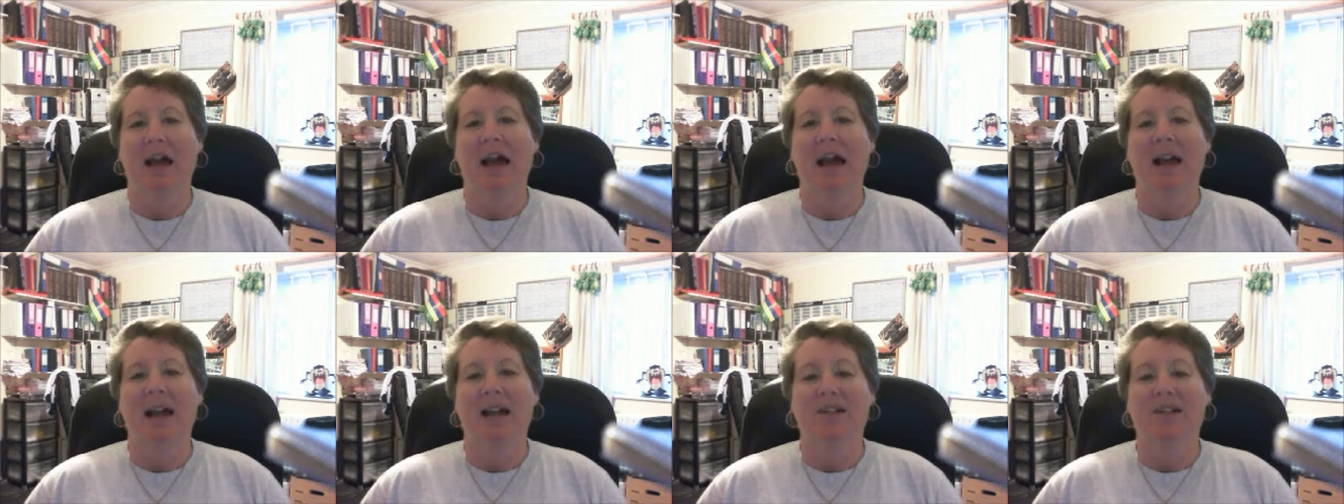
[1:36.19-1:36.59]

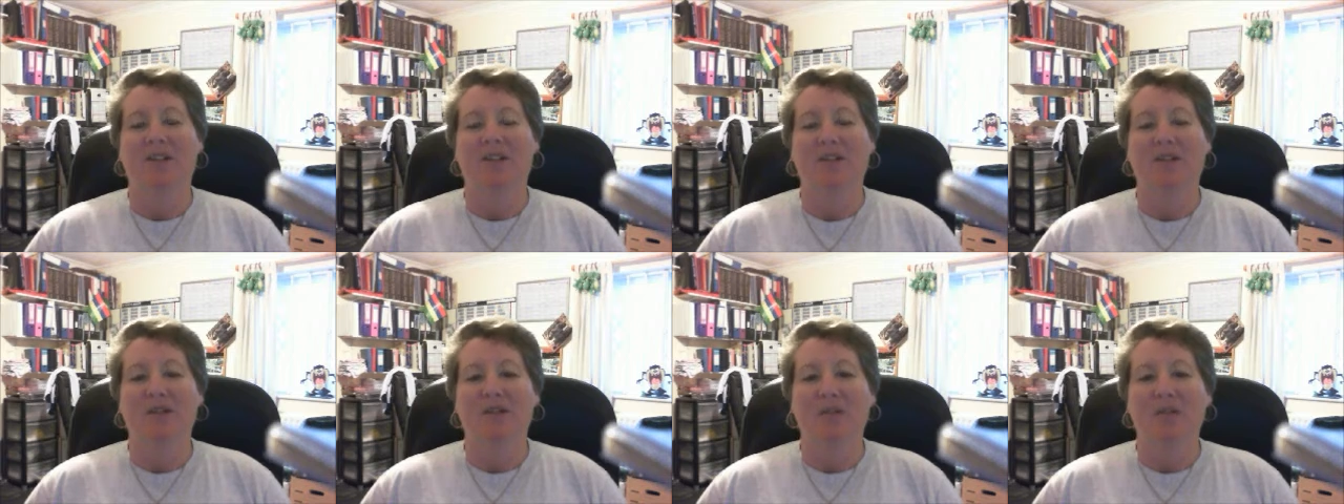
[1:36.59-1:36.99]

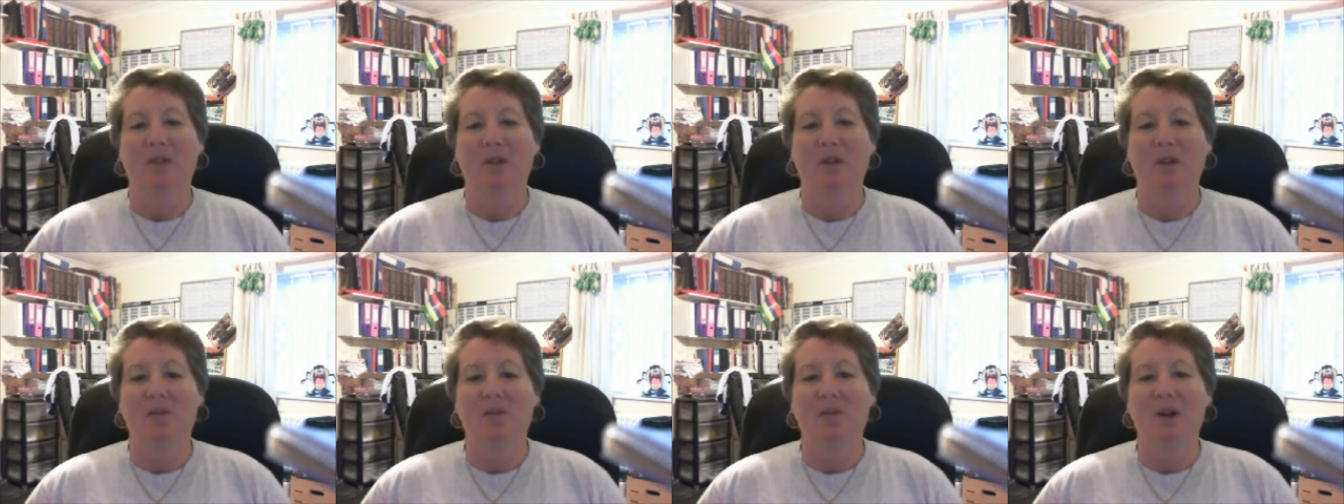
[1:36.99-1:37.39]
And
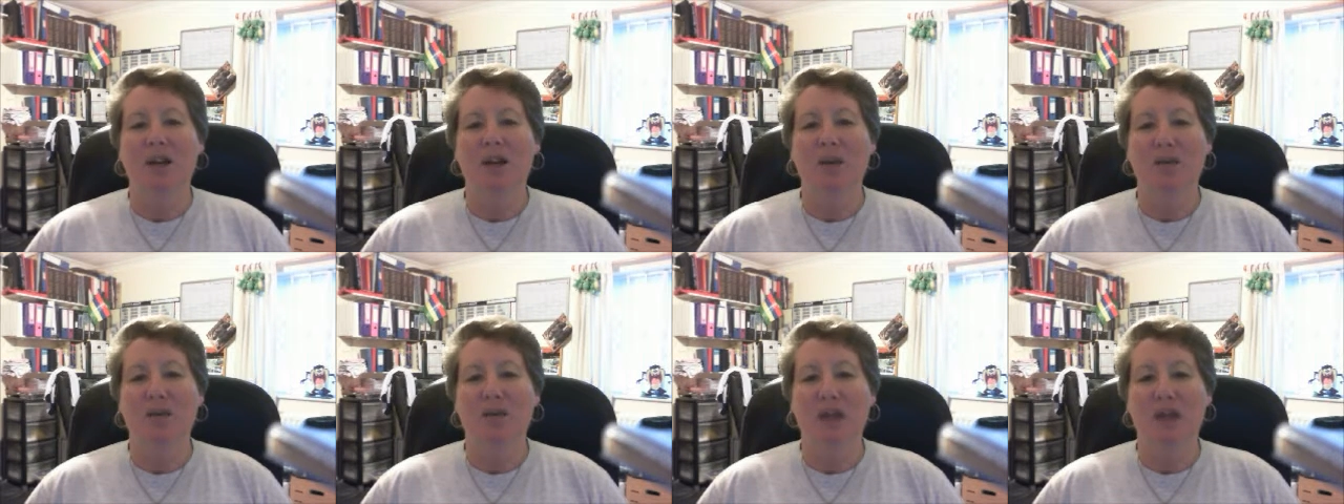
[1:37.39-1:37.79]
with
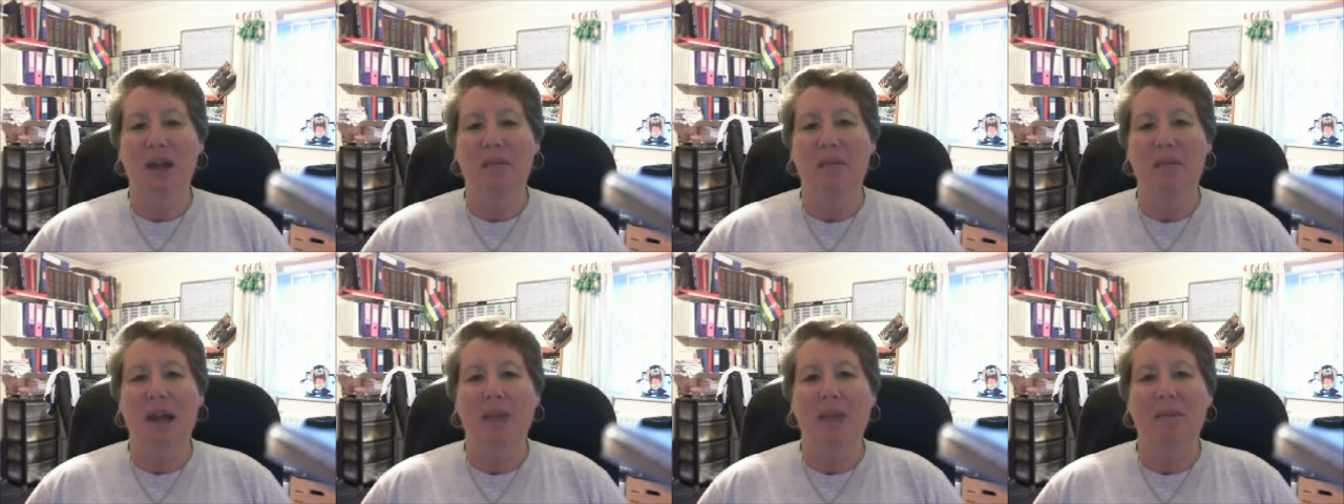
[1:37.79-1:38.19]
working with the
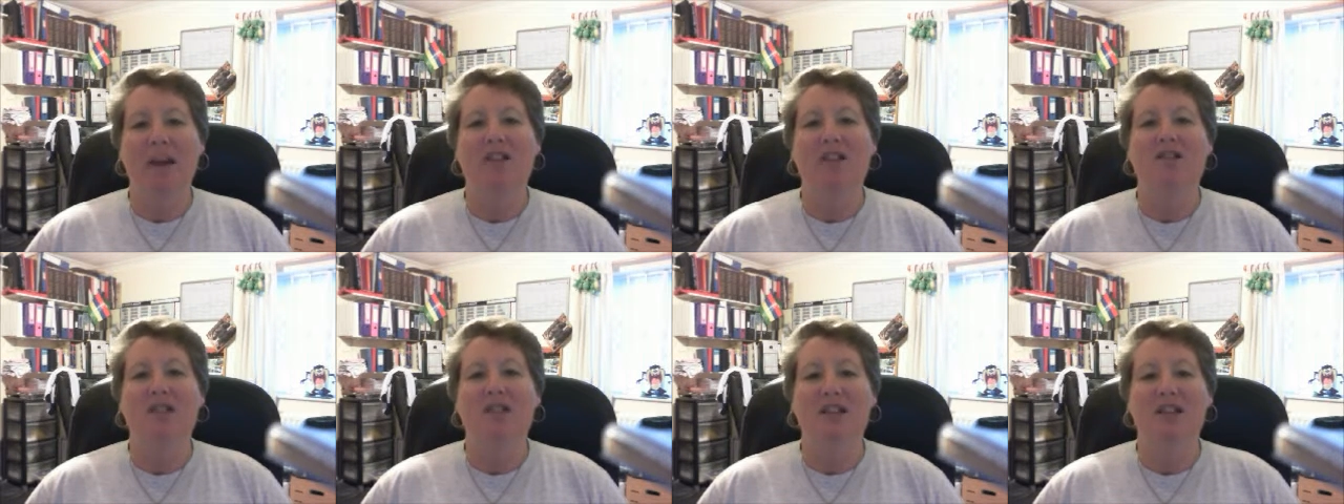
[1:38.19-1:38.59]
MLM
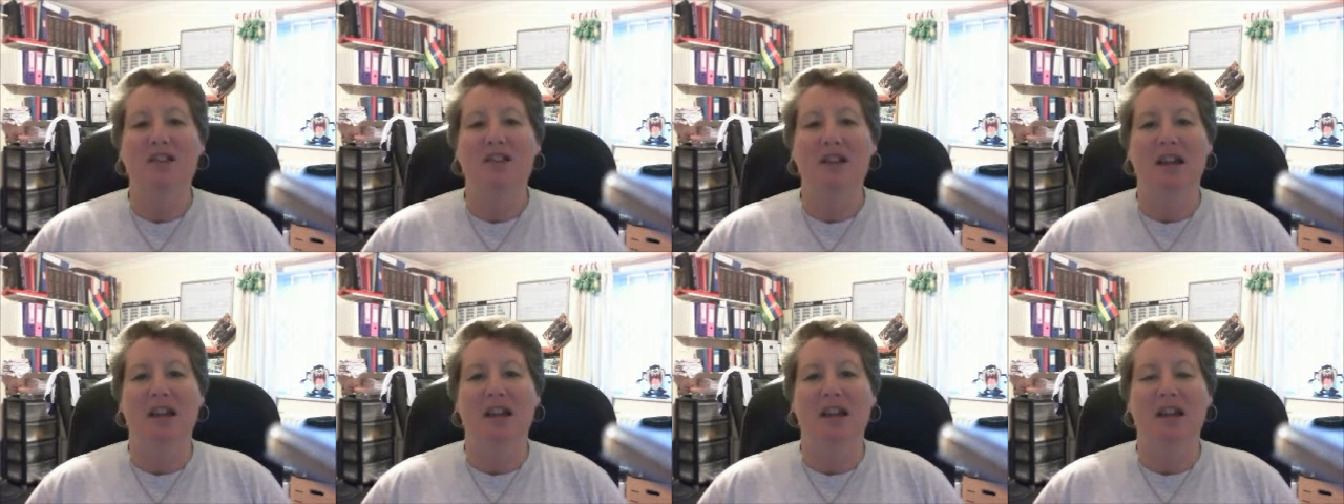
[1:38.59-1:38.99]
Edge
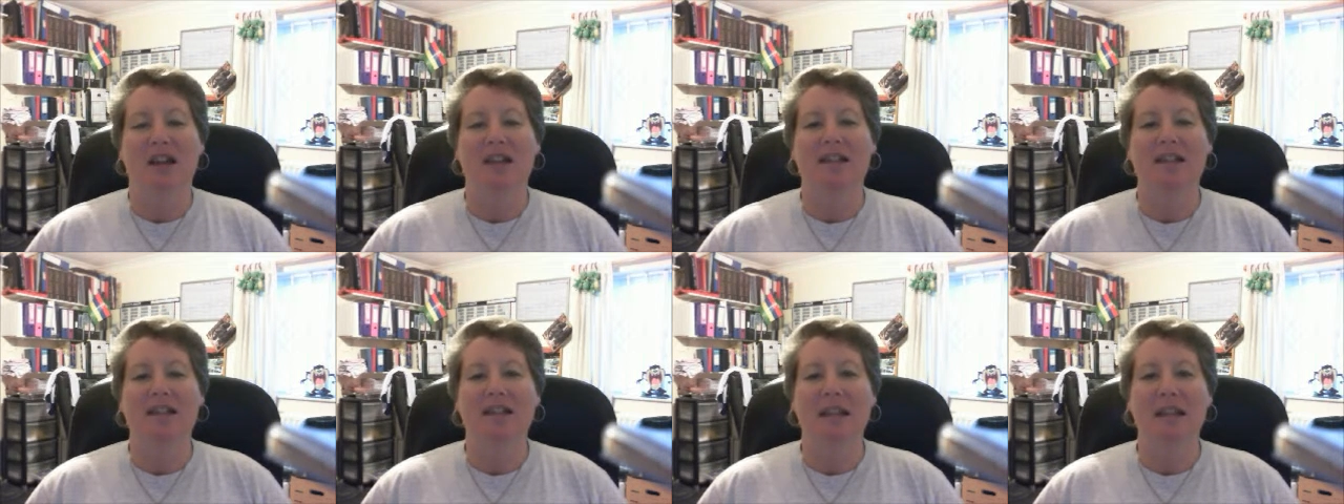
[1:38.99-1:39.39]
this year,
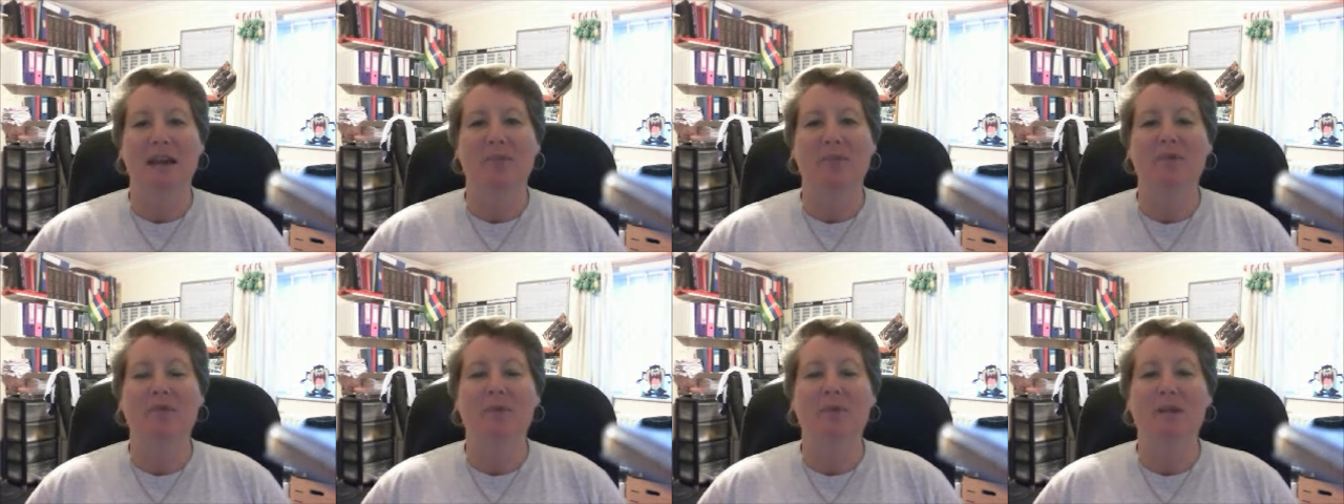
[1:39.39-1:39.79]
it's
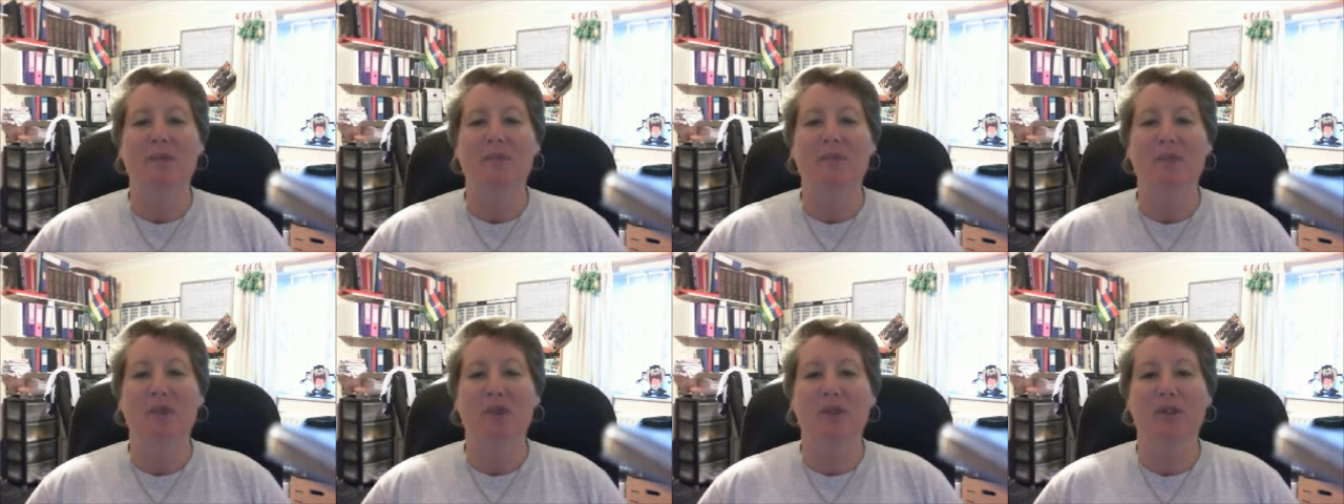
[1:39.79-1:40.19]
enabled me
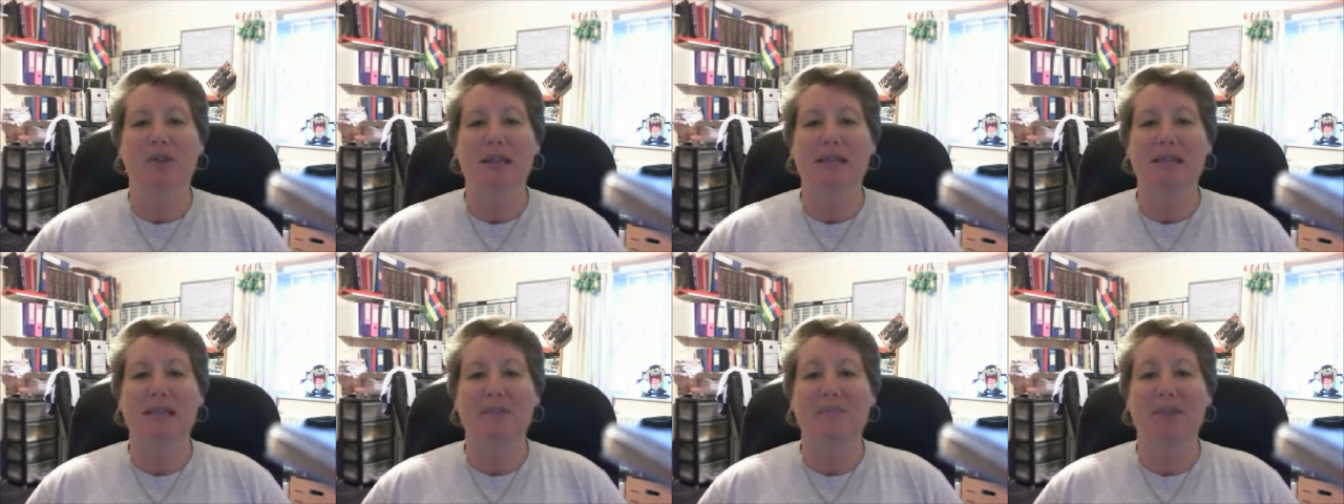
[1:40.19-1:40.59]
to put
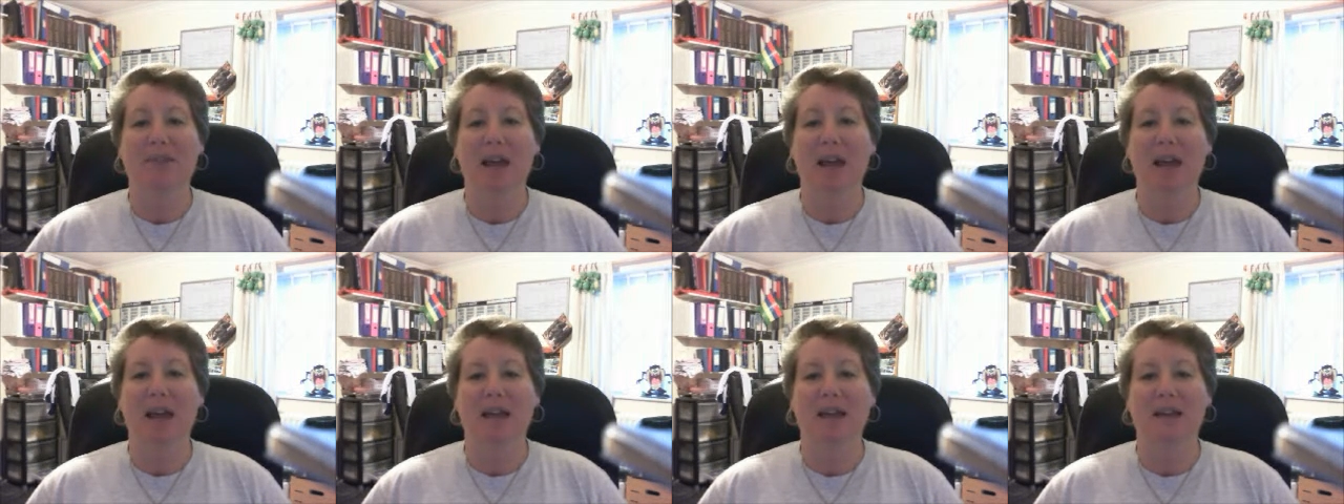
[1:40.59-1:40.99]
things in
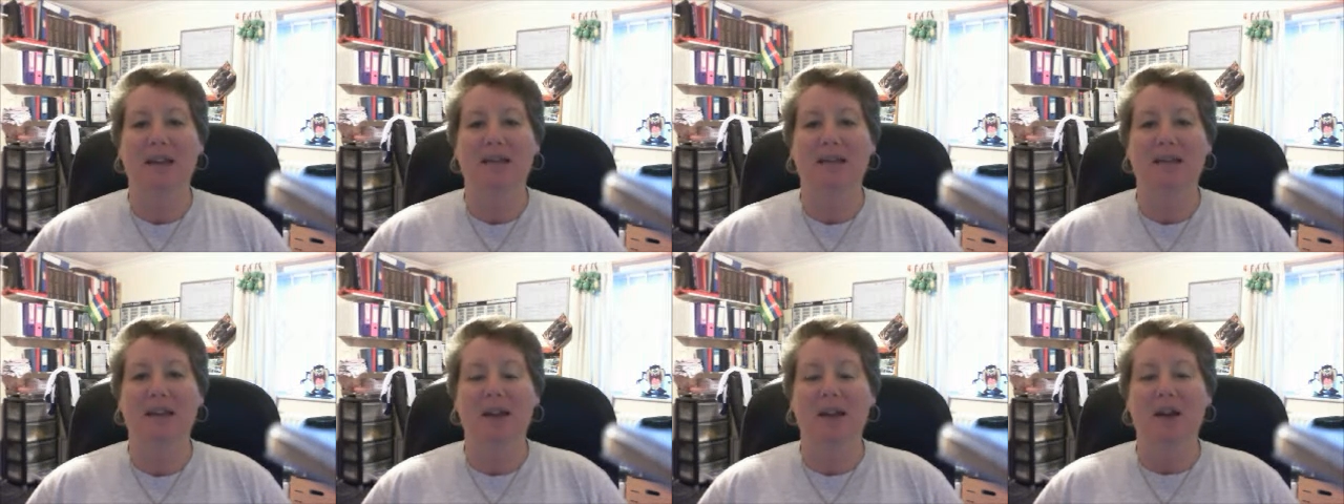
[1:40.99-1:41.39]

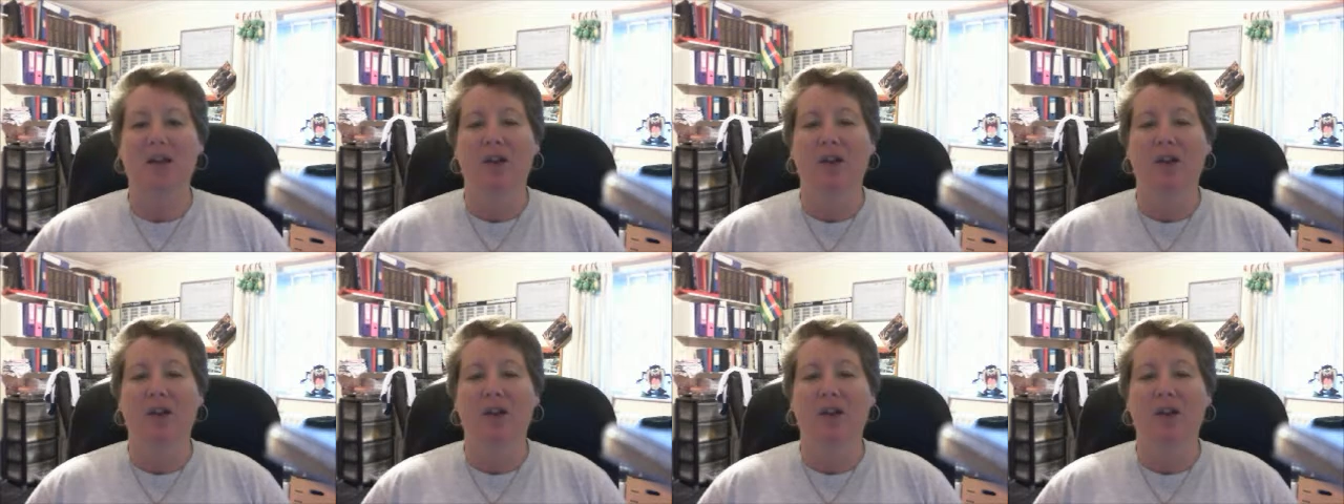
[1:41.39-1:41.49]
place